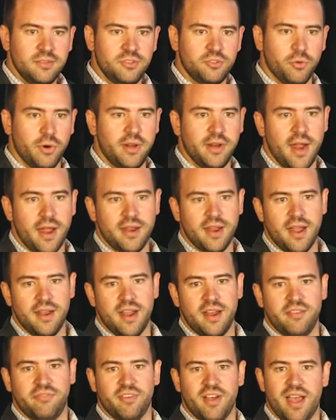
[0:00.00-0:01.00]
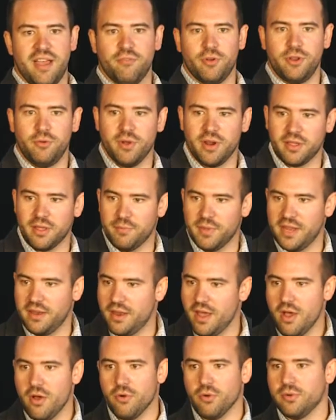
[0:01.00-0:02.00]
$29,995, when you want to commit?
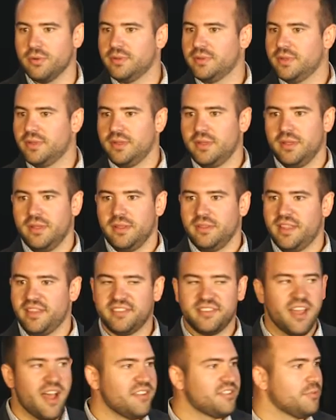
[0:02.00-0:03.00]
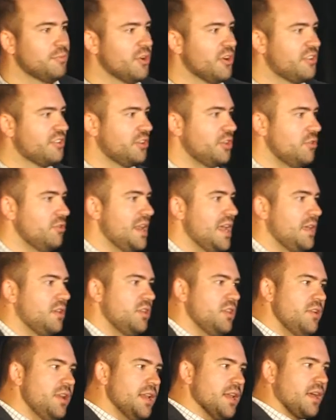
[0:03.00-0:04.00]
No. This customer is unique.
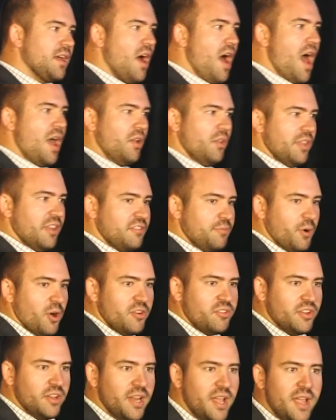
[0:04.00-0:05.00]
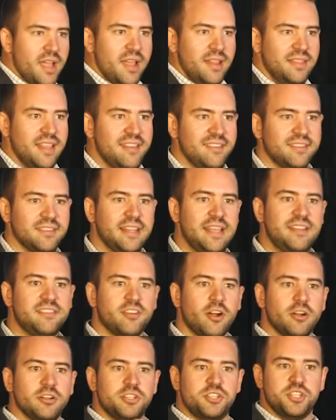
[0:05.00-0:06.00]
You need to coddle this person. These leads
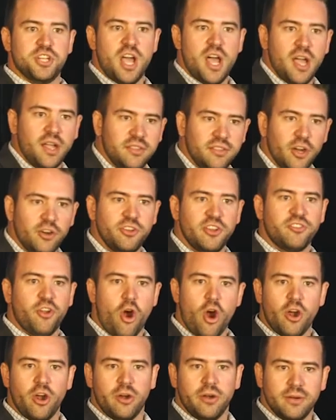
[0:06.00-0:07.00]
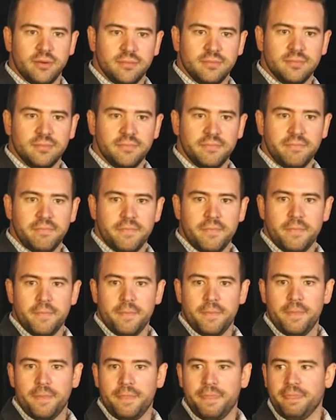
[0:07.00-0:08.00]
aren't junk, they're just hard.
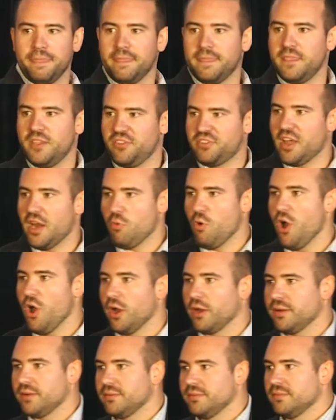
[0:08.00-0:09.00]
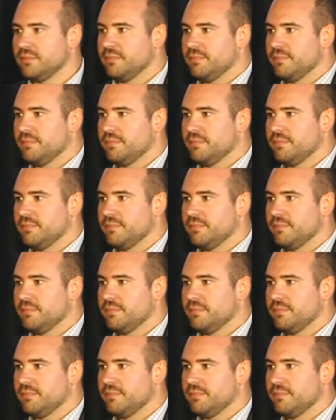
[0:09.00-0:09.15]
You just got to work.